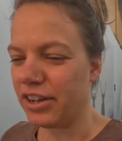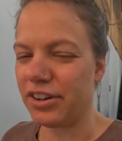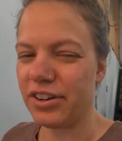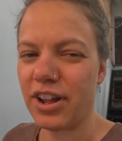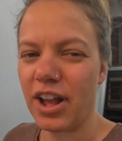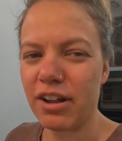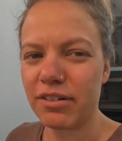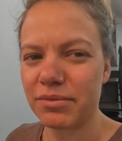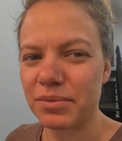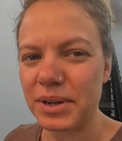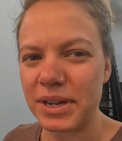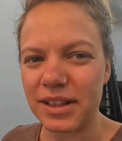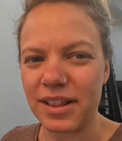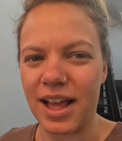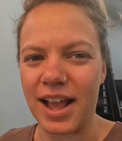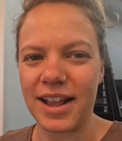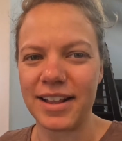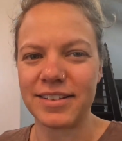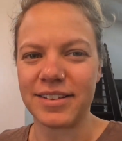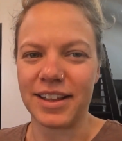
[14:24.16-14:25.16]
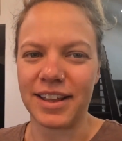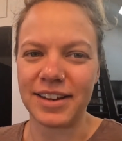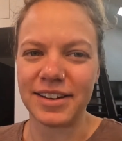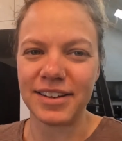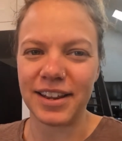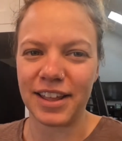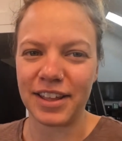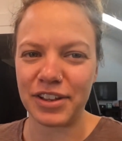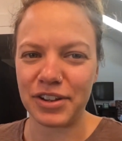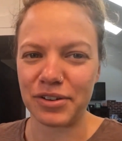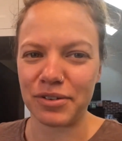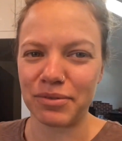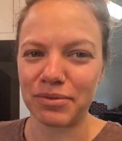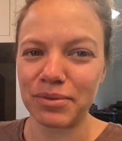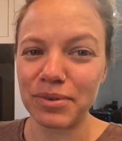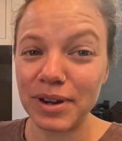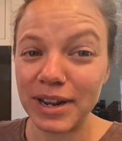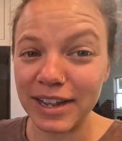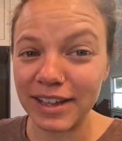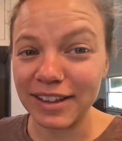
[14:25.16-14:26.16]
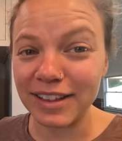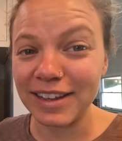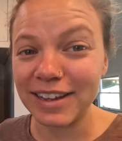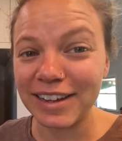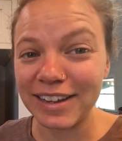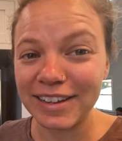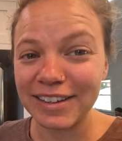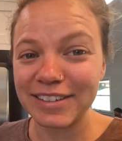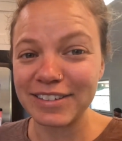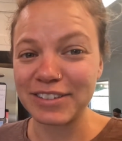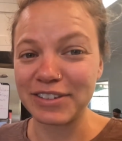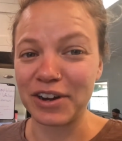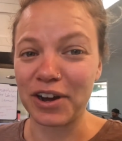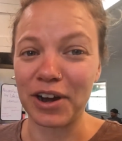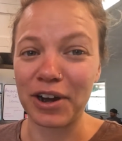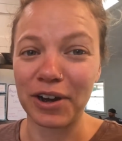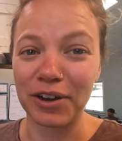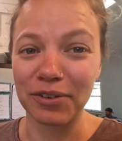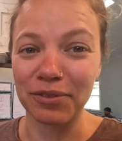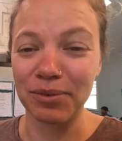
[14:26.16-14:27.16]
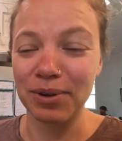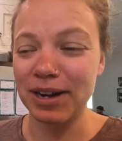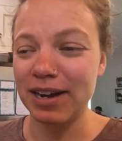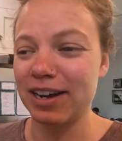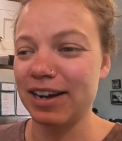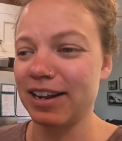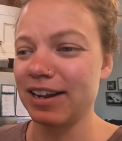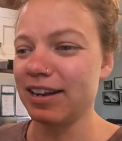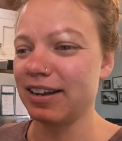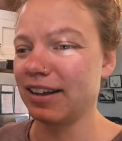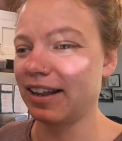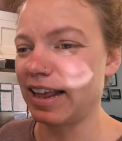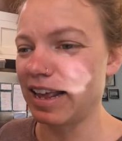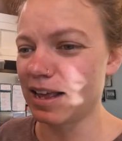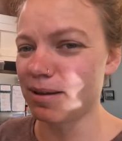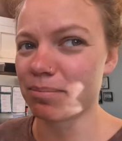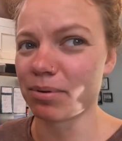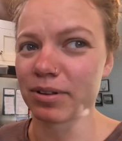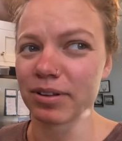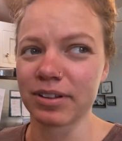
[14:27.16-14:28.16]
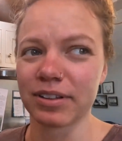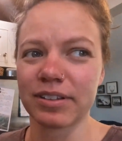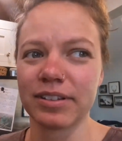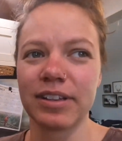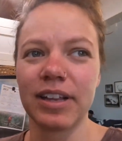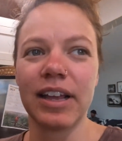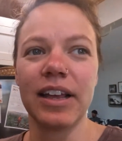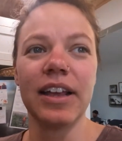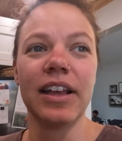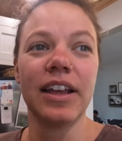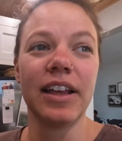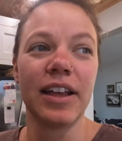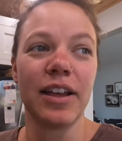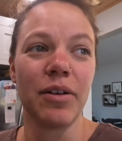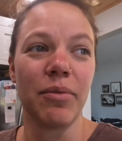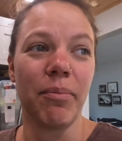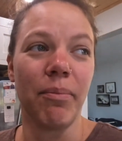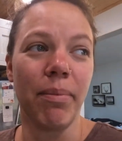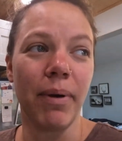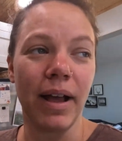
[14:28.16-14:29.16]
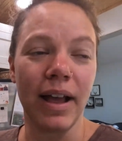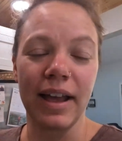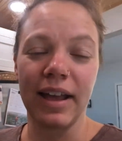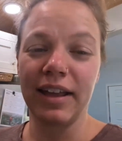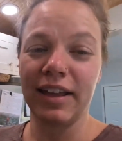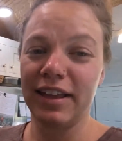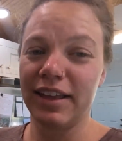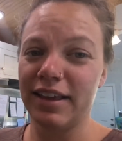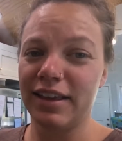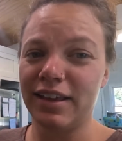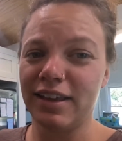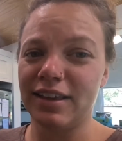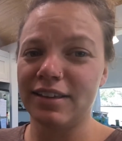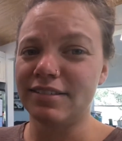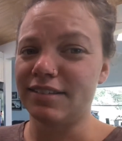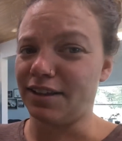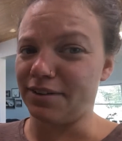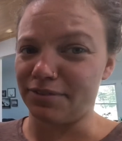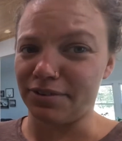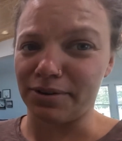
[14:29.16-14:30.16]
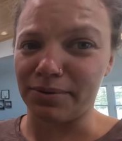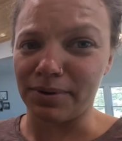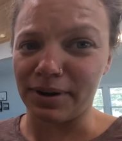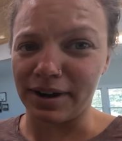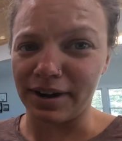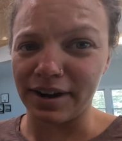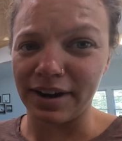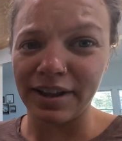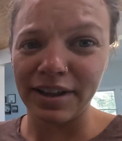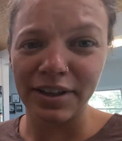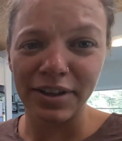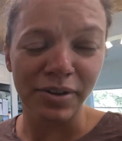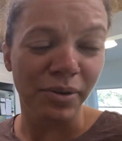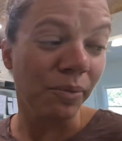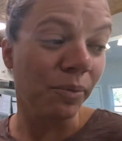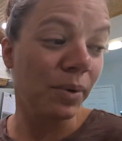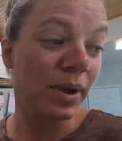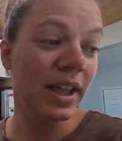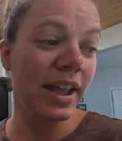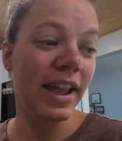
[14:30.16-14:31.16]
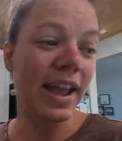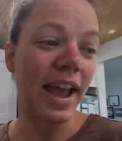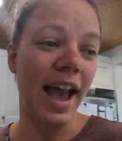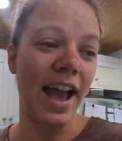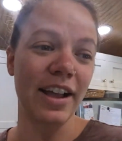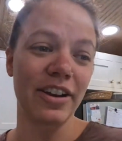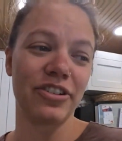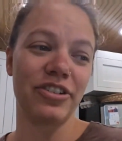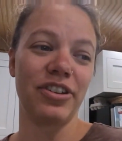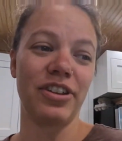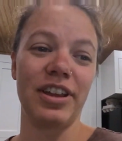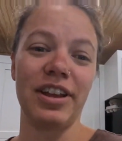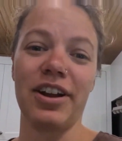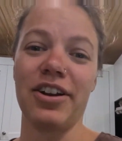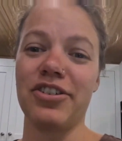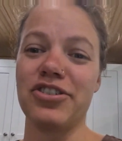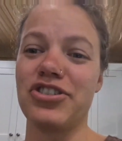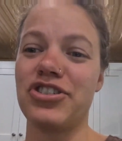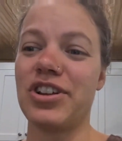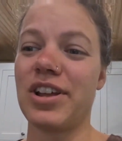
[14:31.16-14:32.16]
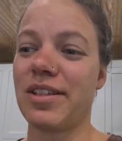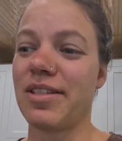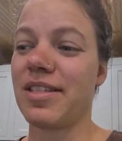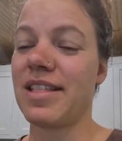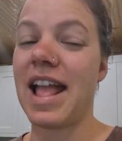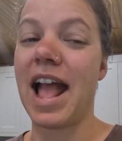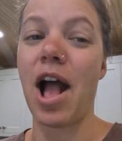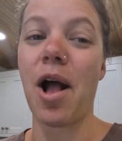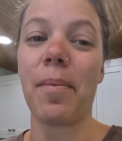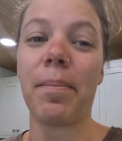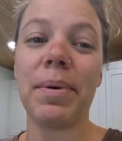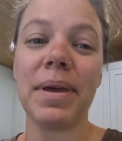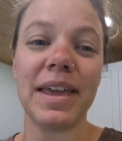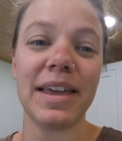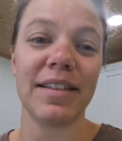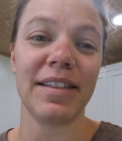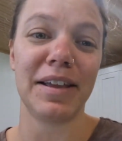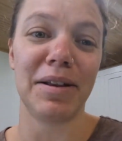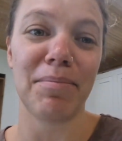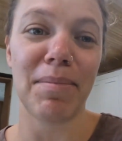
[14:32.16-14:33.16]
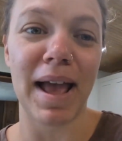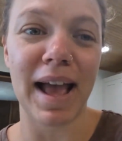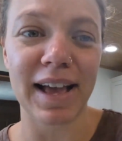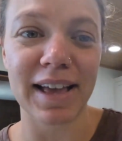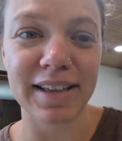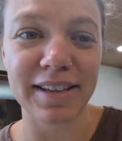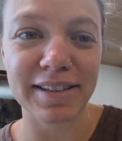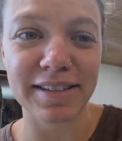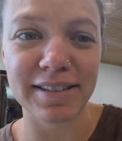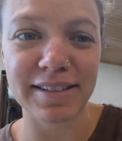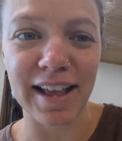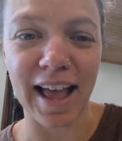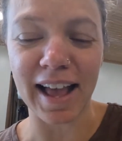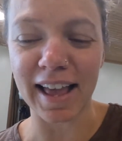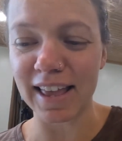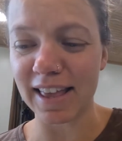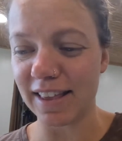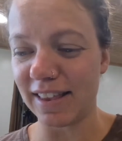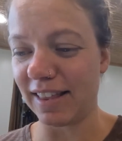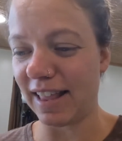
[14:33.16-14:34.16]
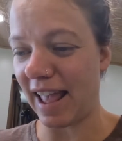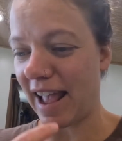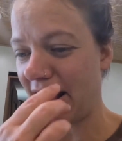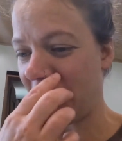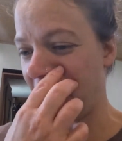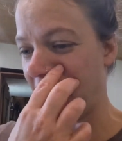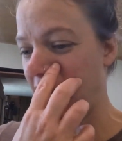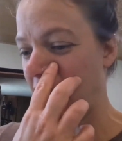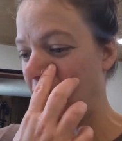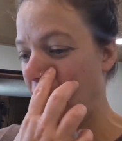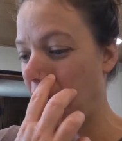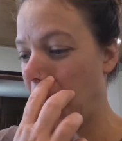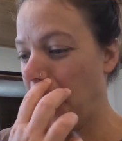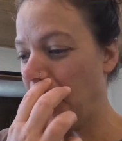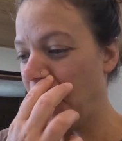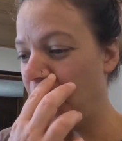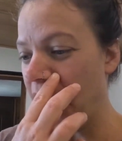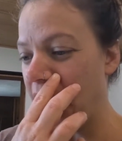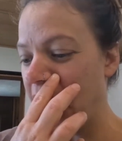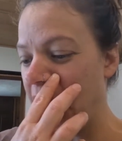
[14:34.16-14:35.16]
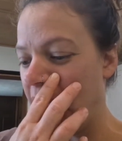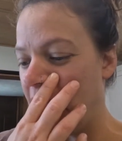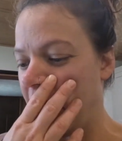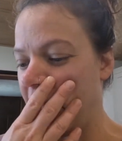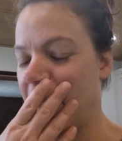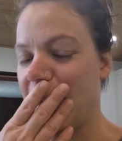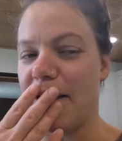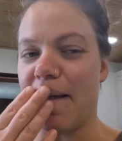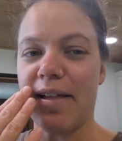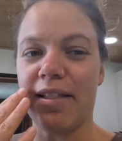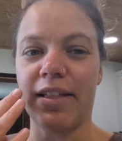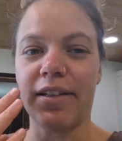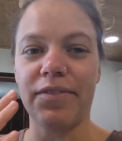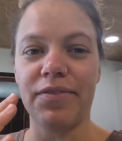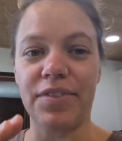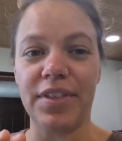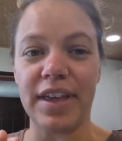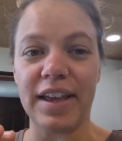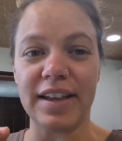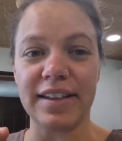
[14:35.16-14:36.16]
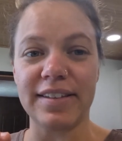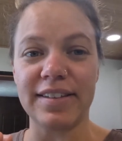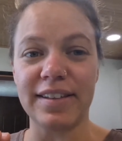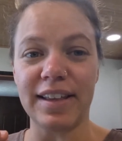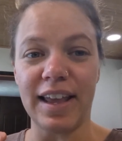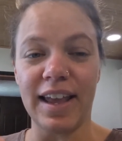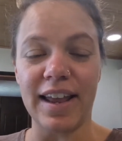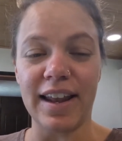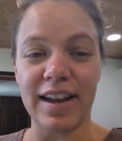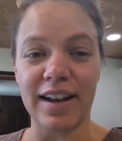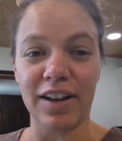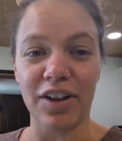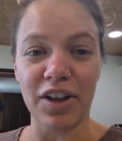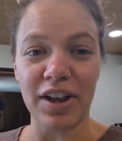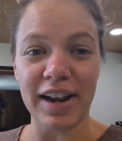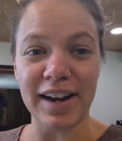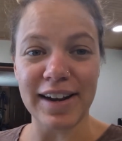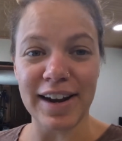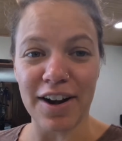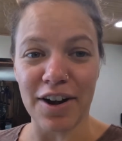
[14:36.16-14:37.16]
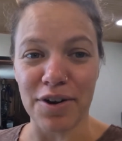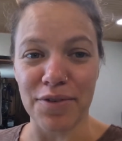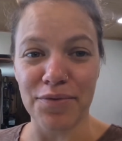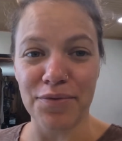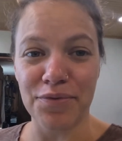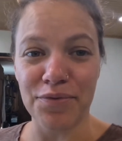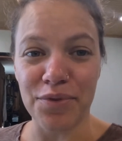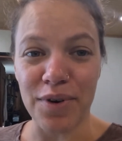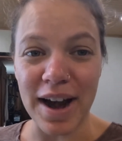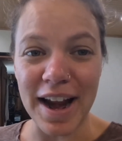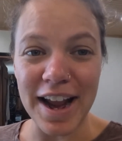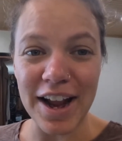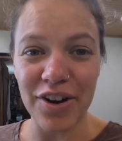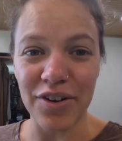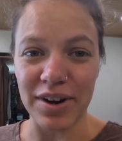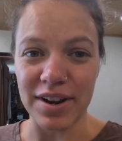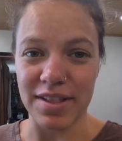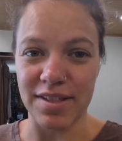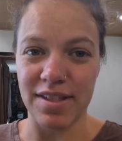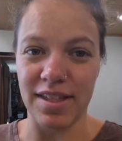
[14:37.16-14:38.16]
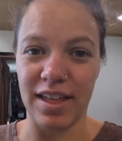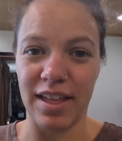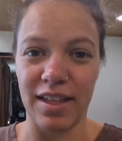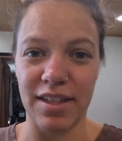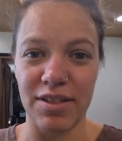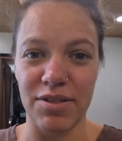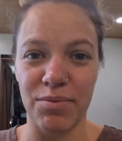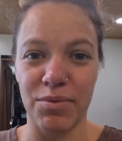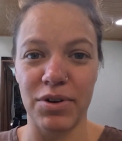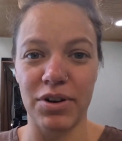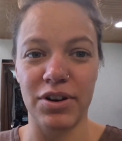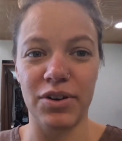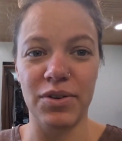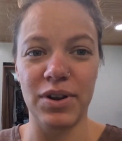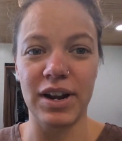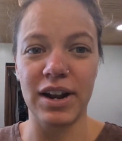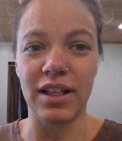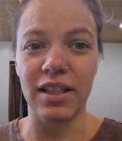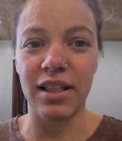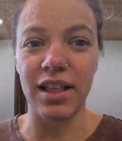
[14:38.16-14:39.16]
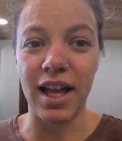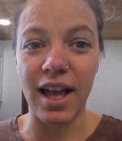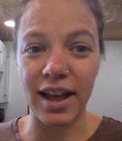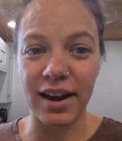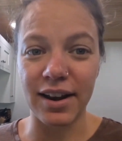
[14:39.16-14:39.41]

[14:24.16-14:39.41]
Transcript: don't realize it until you really start reading labels, but it's everywhere. We actually are just now peeling back a second layer in all of this and looking at our fragrances. We're doing a lot